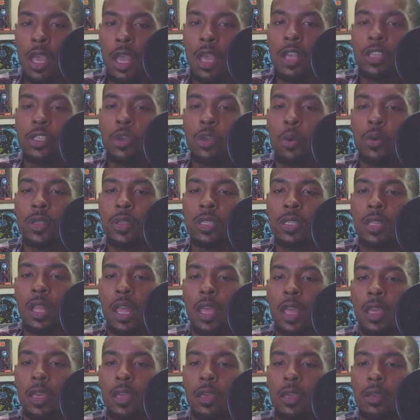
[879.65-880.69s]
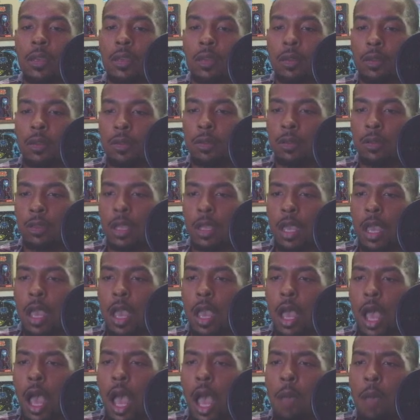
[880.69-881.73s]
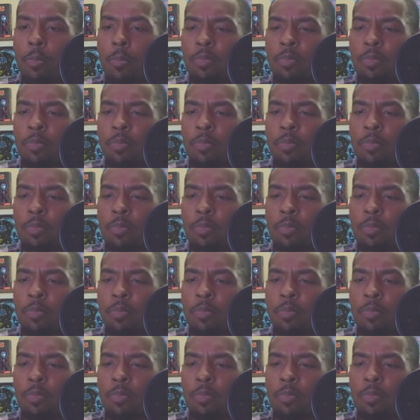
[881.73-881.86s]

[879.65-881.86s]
So it's like I'm